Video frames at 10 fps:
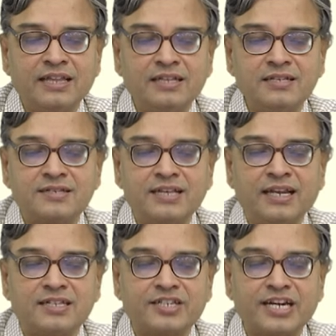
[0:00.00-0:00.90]
this
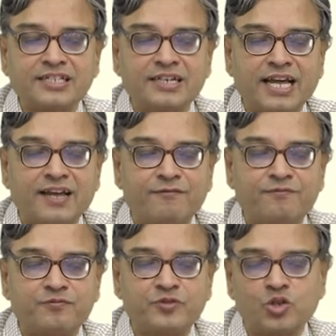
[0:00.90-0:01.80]
illustration, I have
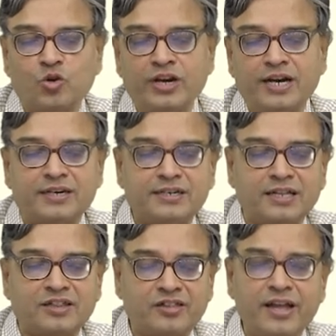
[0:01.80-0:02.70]
shown it uh,
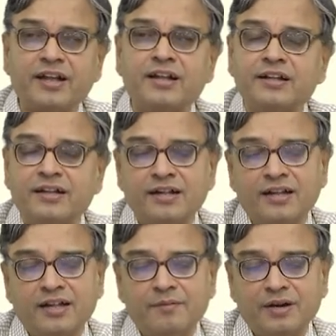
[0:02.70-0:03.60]
thick,
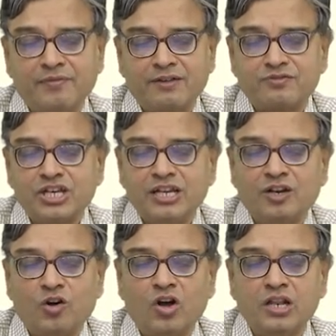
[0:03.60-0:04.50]
but we have seen in
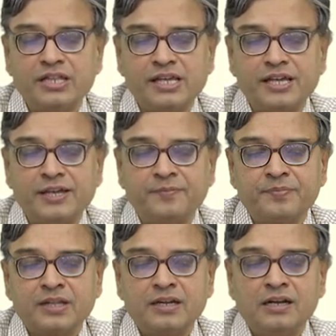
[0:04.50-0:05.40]
all the
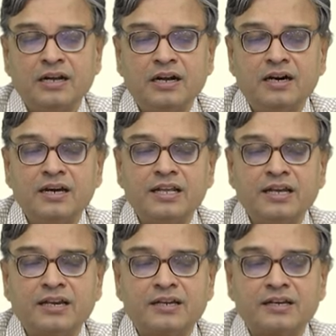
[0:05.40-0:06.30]

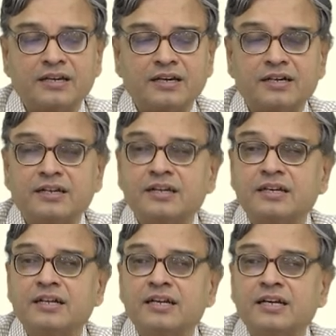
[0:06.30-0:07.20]
earlier
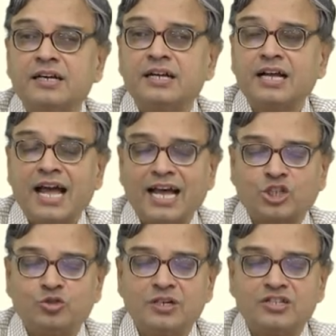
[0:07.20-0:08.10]
uh,
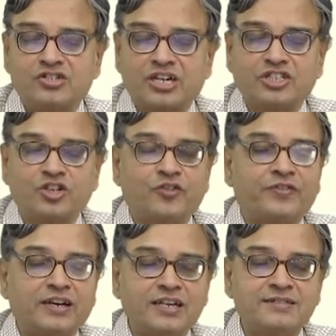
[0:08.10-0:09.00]
actual structure of a
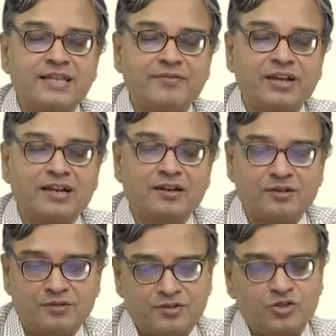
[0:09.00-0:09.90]
truss, they were
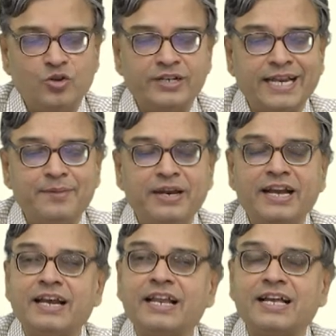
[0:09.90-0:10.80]
shown
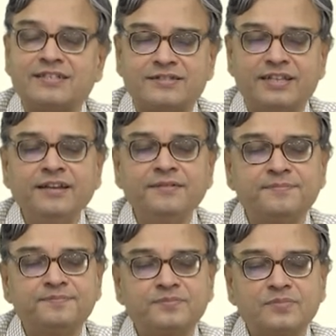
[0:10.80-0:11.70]
deliberately as thin.
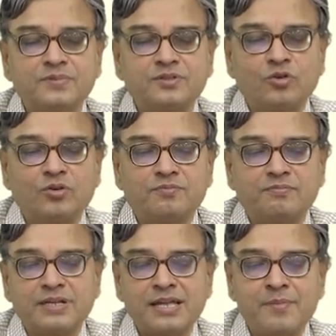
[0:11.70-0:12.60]

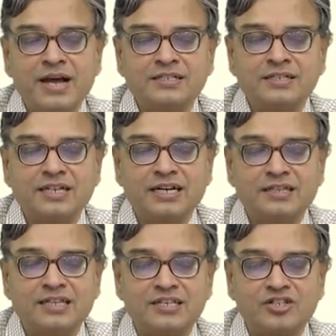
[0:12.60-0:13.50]
So, imagine
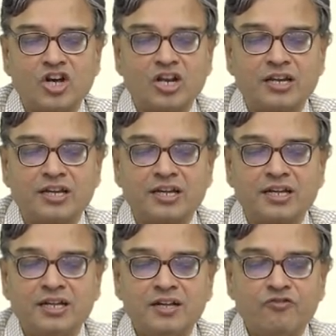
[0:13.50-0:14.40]
that these are uh,
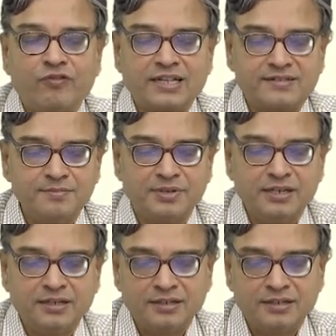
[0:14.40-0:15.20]
flexible,